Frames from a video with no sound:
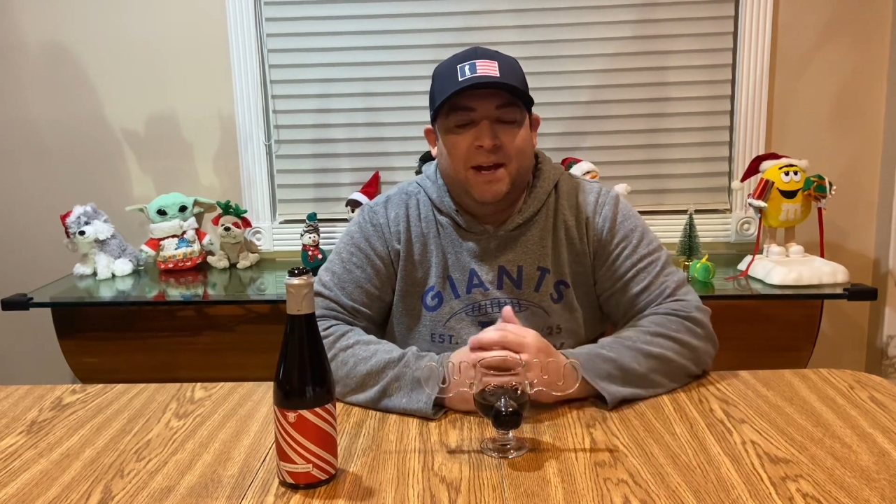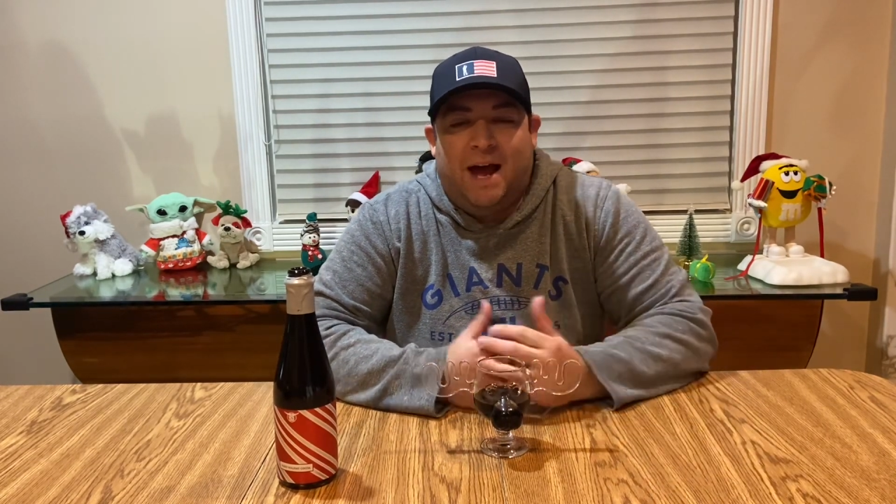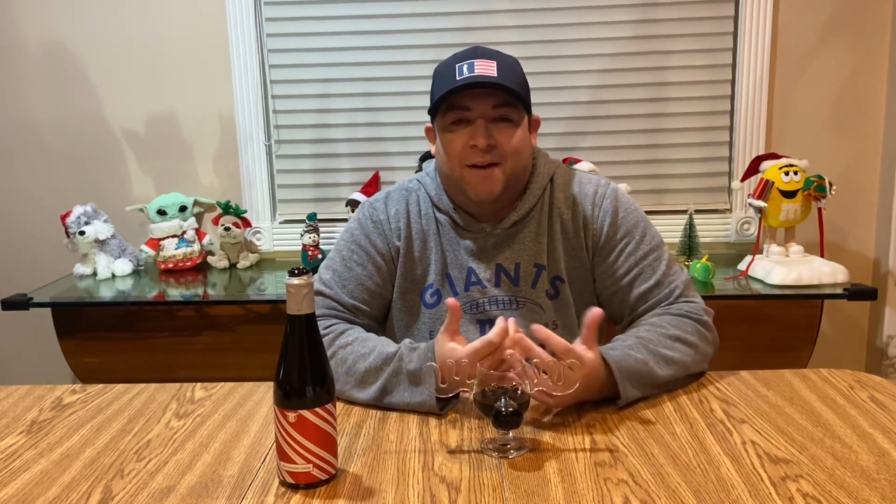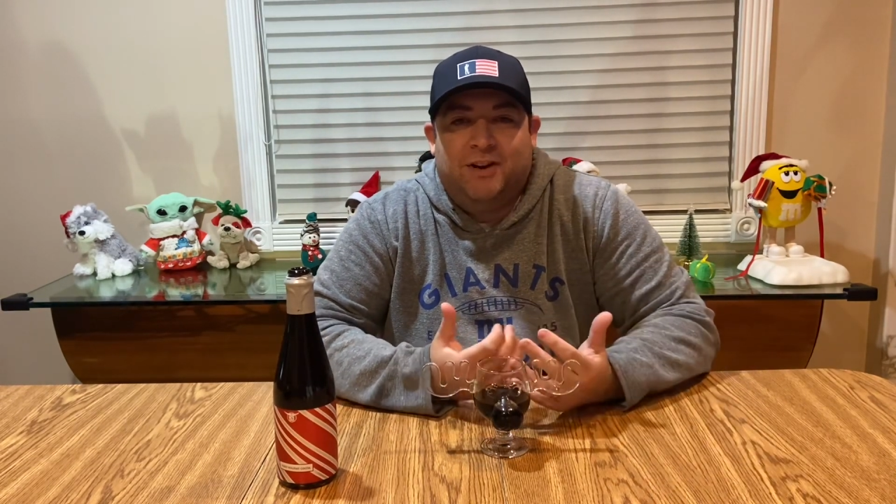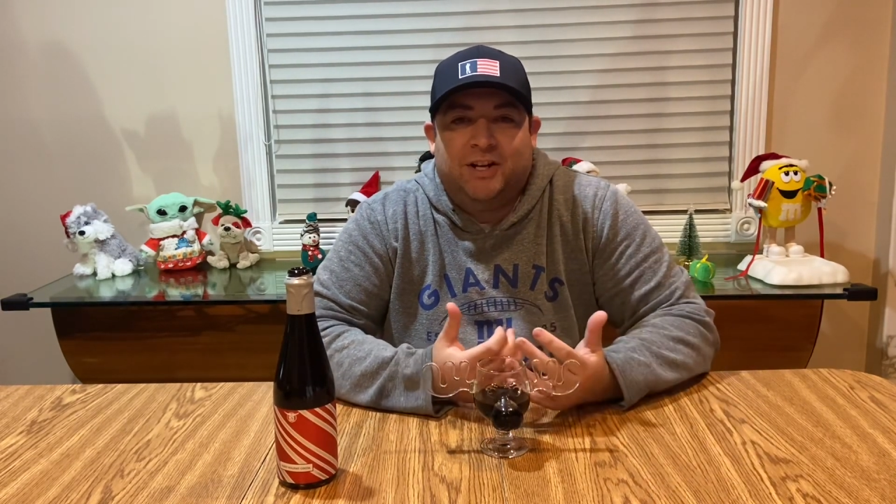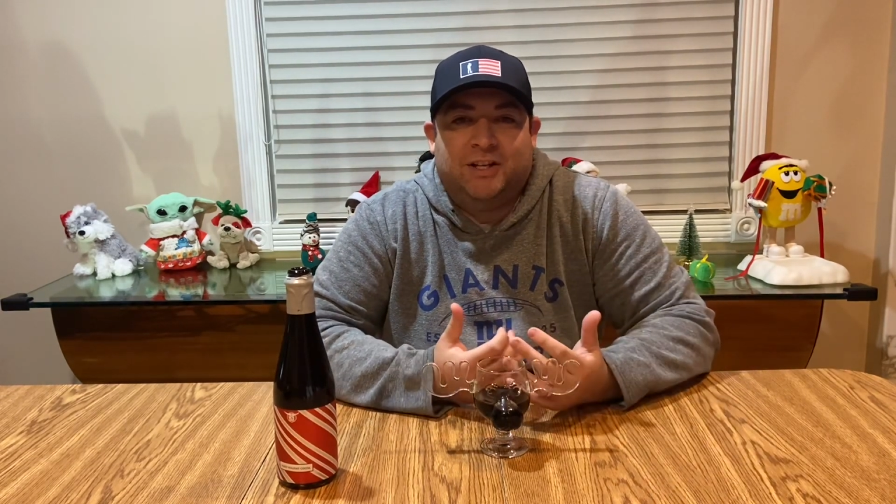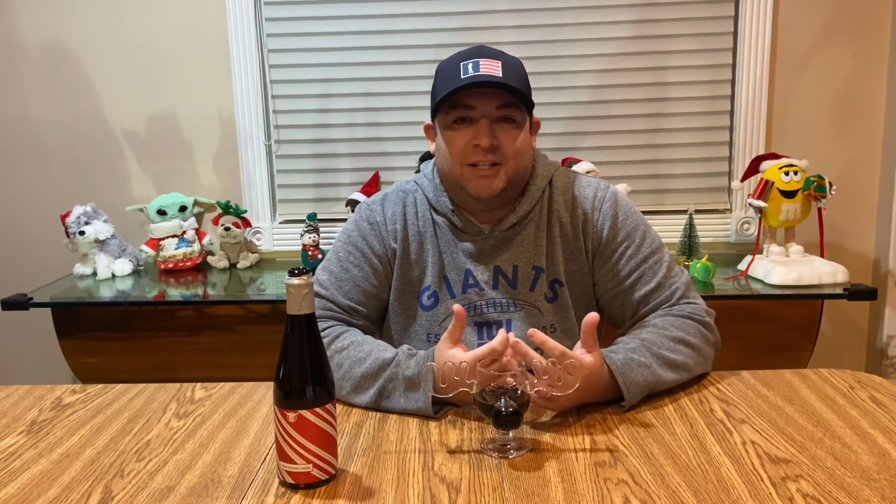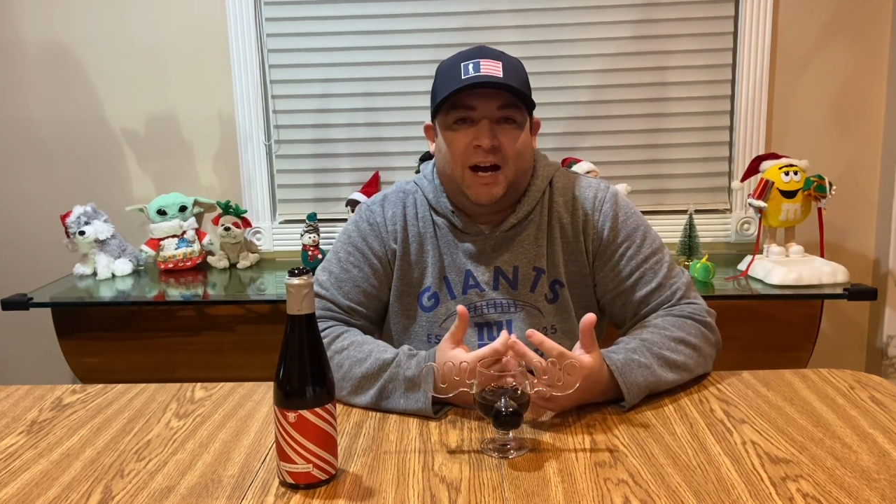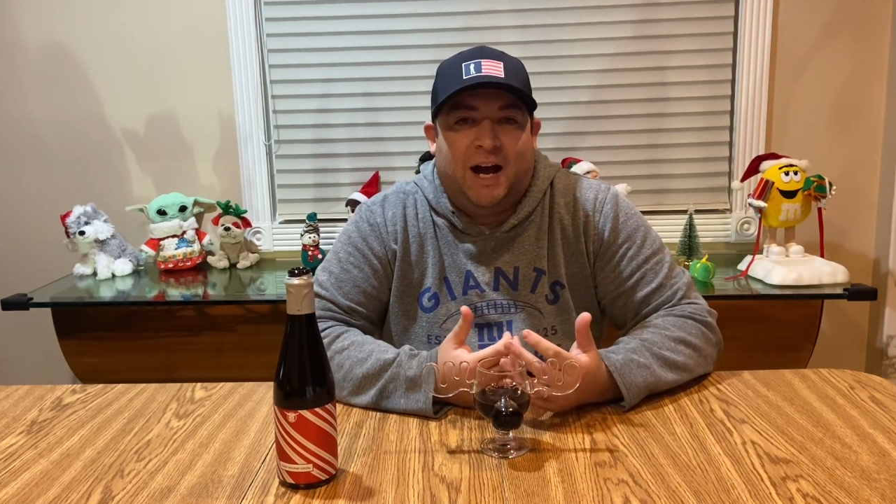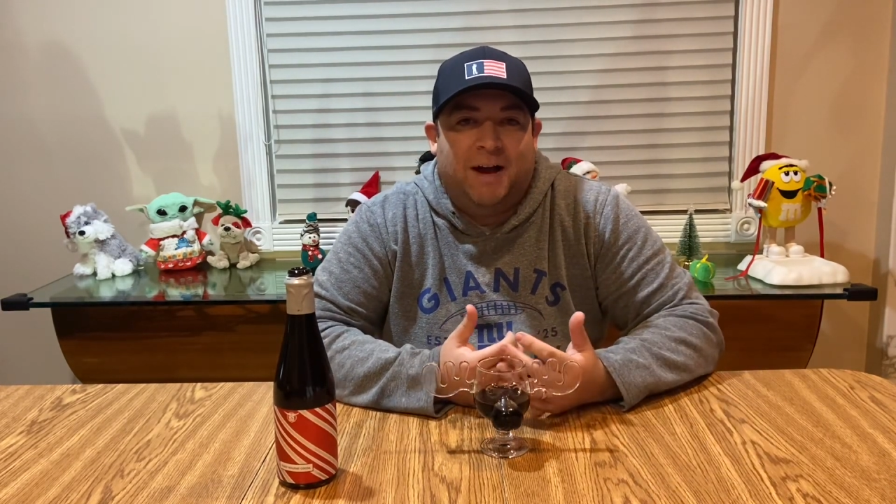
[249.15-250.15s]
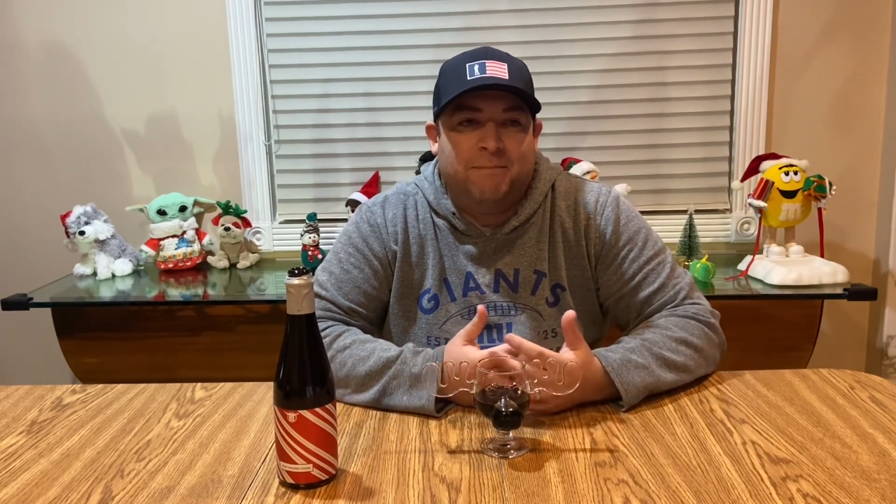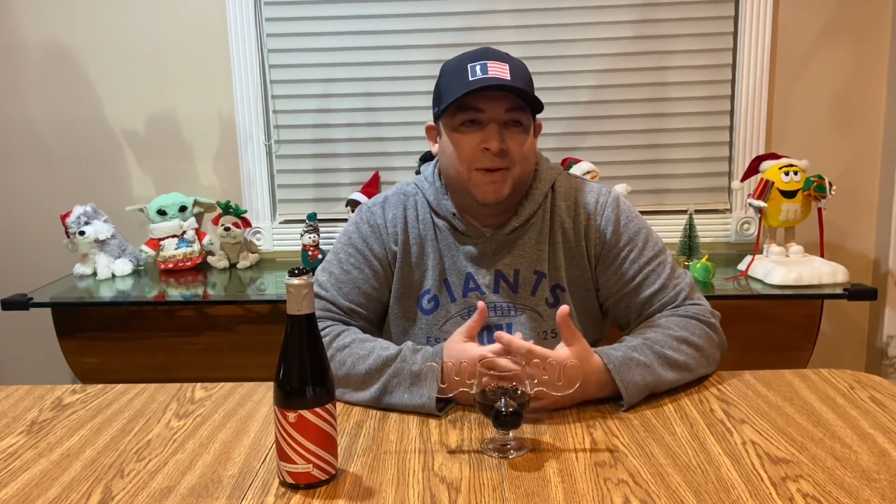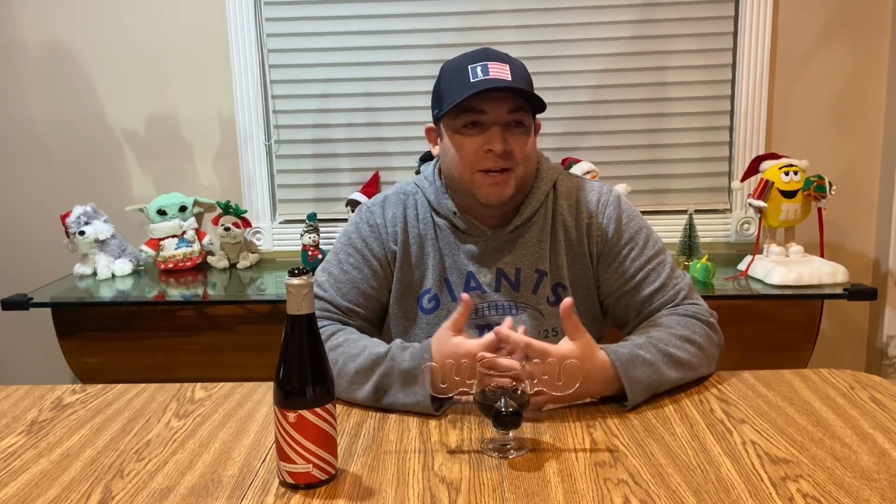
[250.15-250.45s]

having a good time,